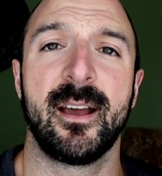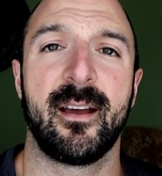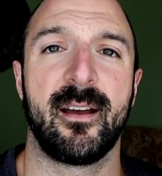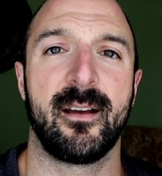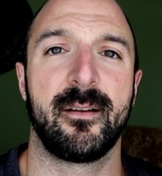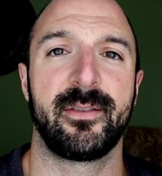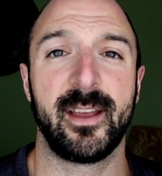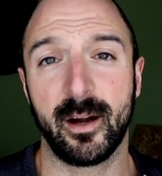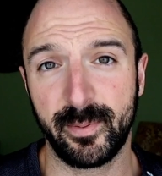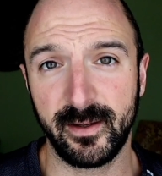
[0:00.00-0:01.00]
uh,
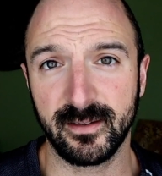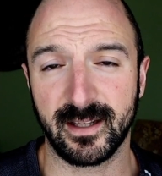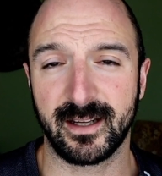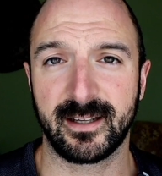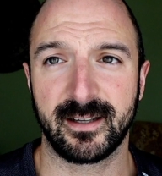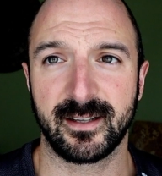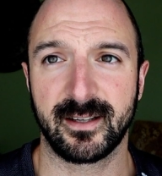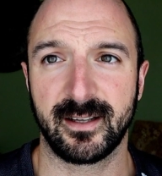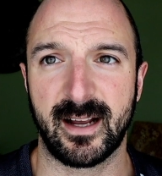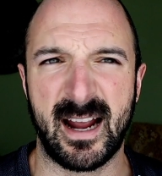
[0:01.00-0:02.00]
therapy, like
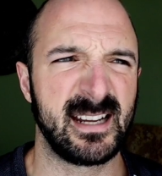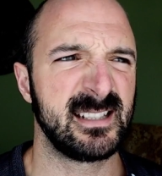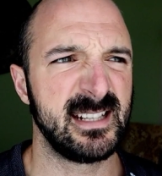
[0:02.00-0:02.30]
I